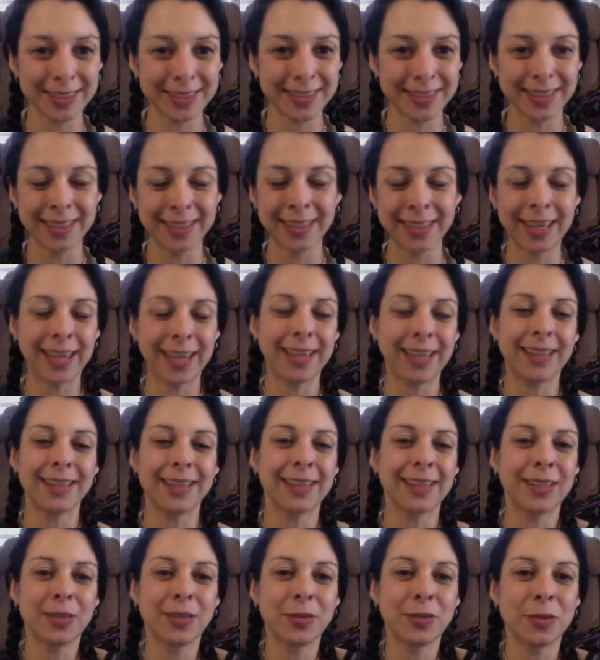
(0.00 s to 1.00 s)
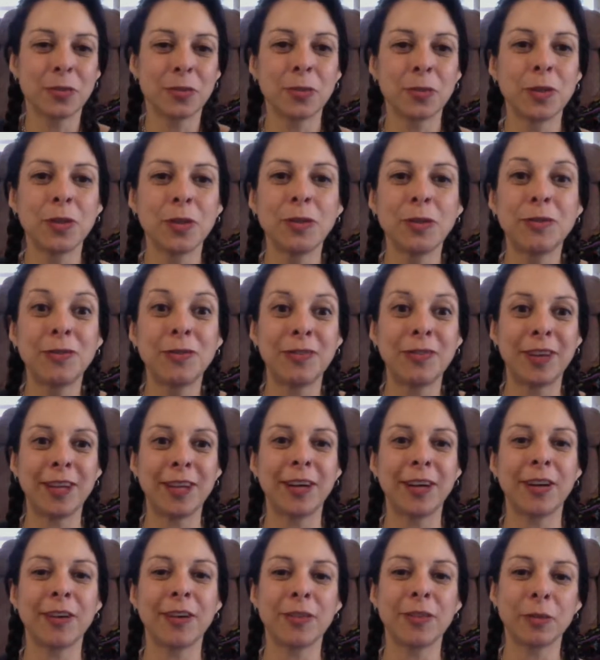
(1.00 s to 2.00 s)
again, the renewed
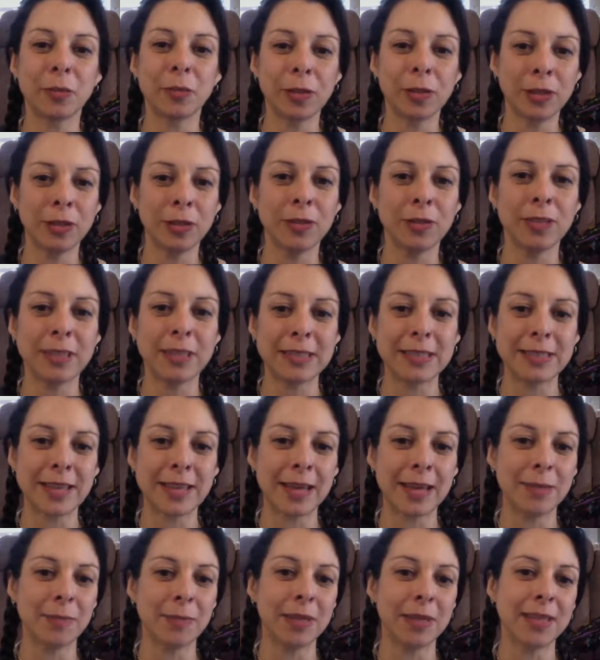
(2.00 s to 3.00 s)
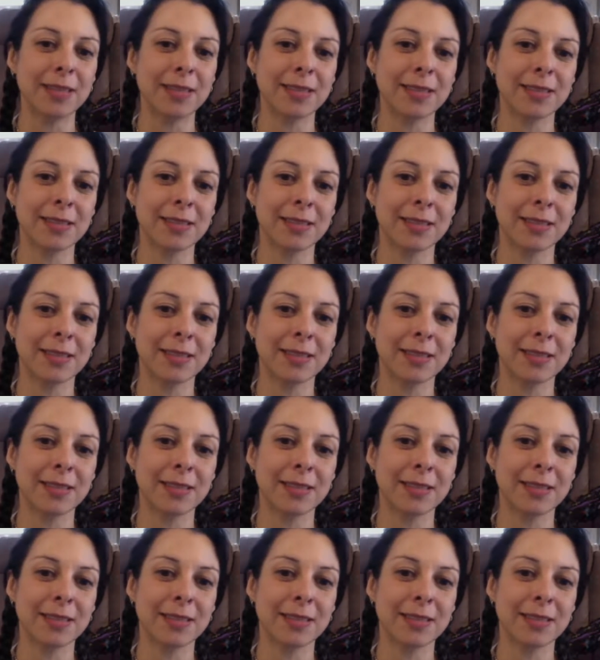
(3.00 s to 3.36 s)
vigor, the renewed excitement.